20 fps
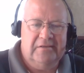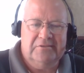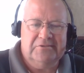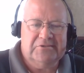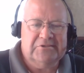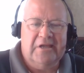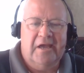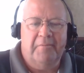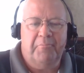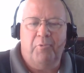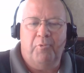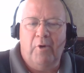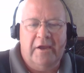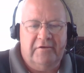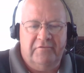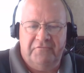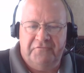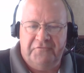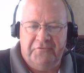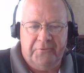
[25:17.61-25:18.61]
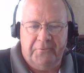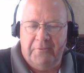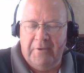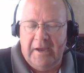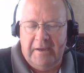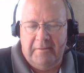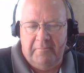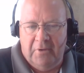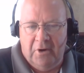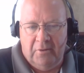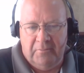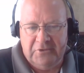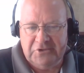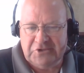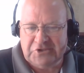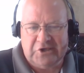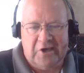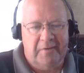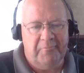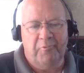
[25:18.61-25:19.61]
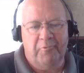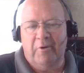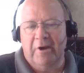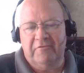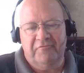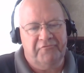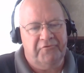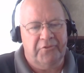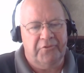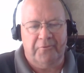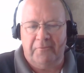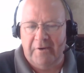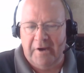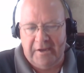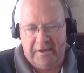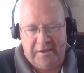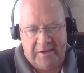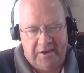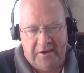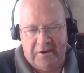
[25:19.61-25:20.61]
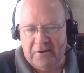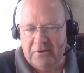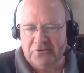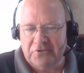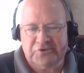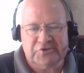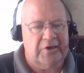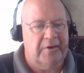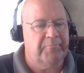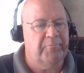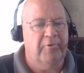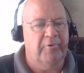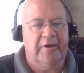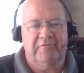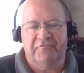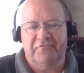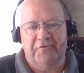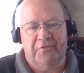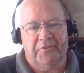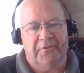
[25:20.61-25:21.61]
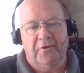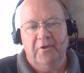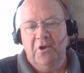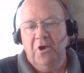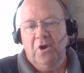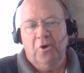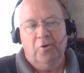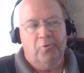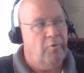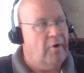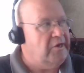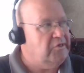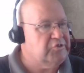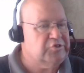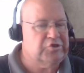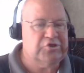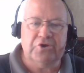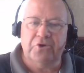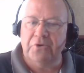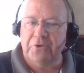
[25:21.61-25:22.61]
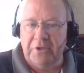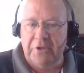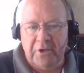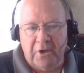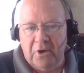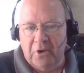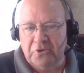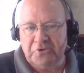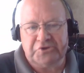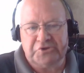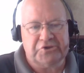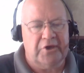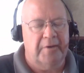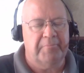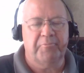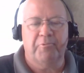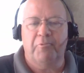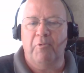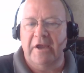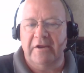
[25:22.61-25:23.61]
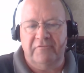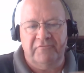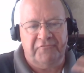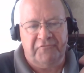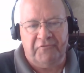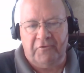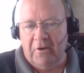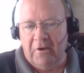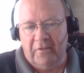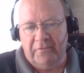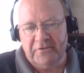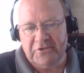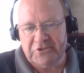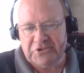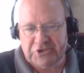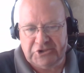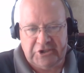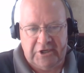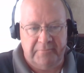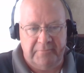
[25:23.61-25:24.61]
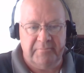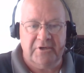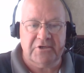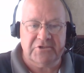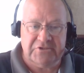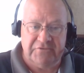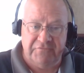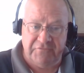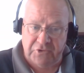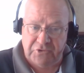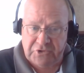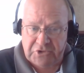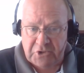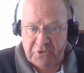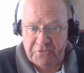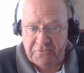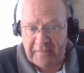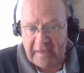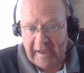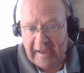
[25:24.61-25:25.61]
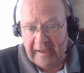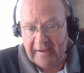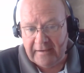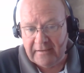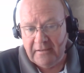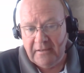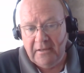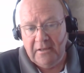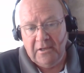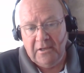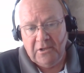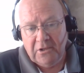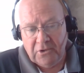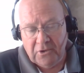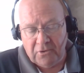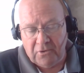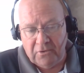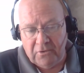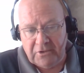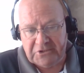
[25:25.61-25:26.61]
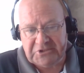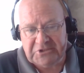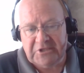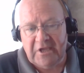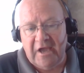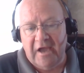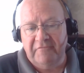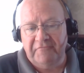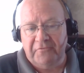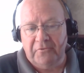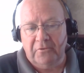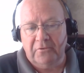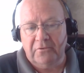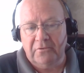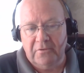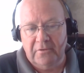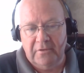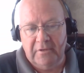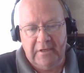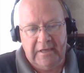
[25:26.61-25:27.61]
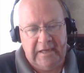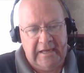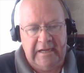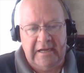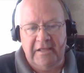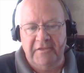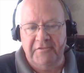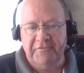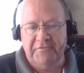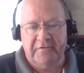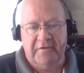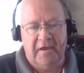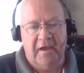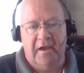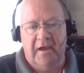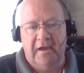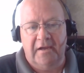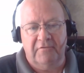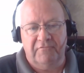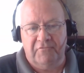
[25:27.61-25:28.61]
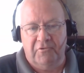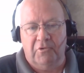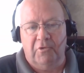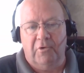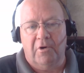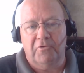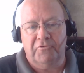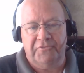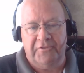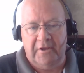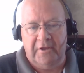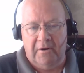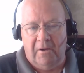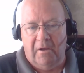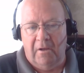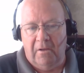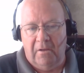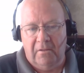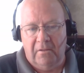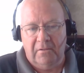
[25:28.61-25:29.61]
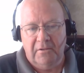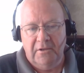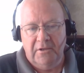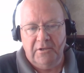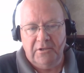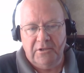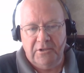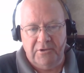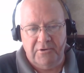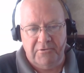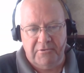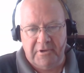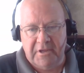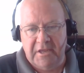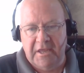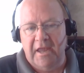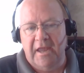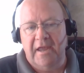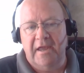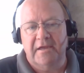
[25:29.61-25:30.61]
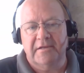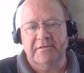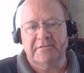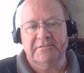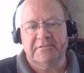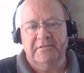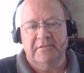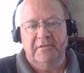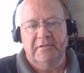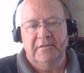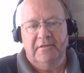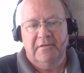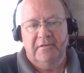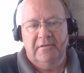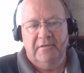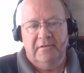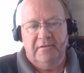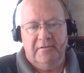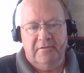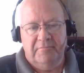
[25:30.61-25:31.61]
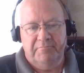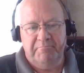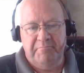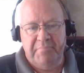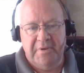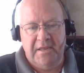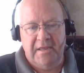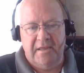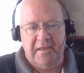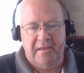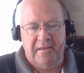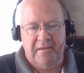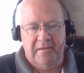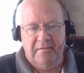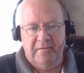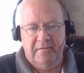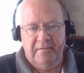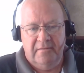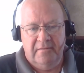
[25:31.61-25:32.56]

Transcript: stop waiting for the right moment. Stop waiting for the right gear. Stop waiting for the right studio. Stop waiting for all this shit. Because if you do that, you're going to stifle any kind of growth at all. You can't be